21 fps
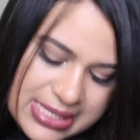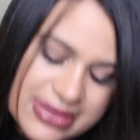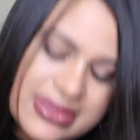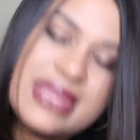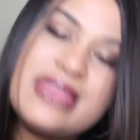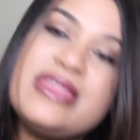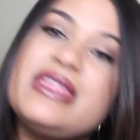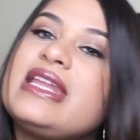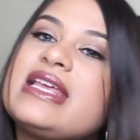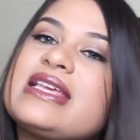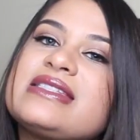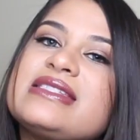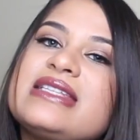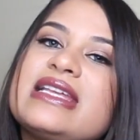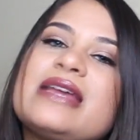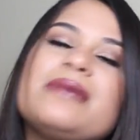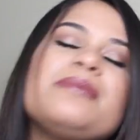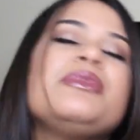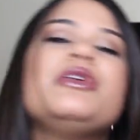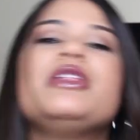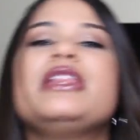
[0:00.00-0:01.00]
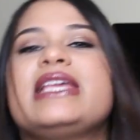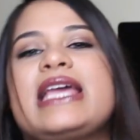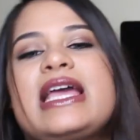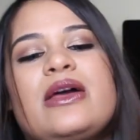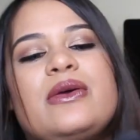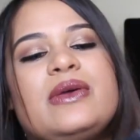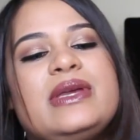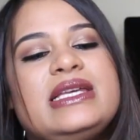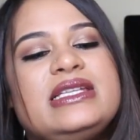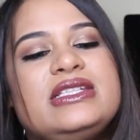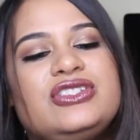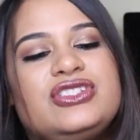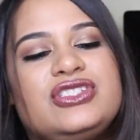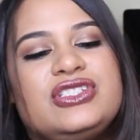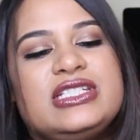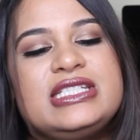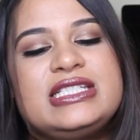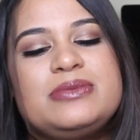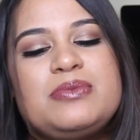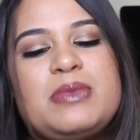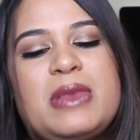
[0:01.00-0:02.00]
Then the next thing I'm pulling out is
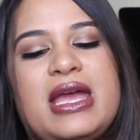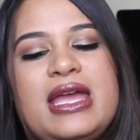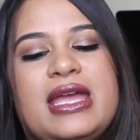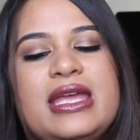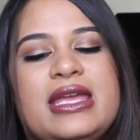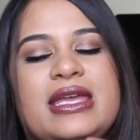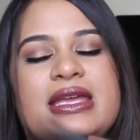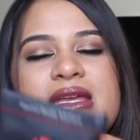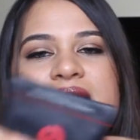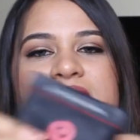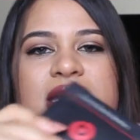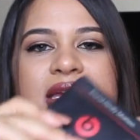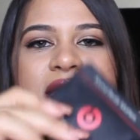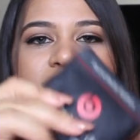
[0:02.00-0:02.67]
just my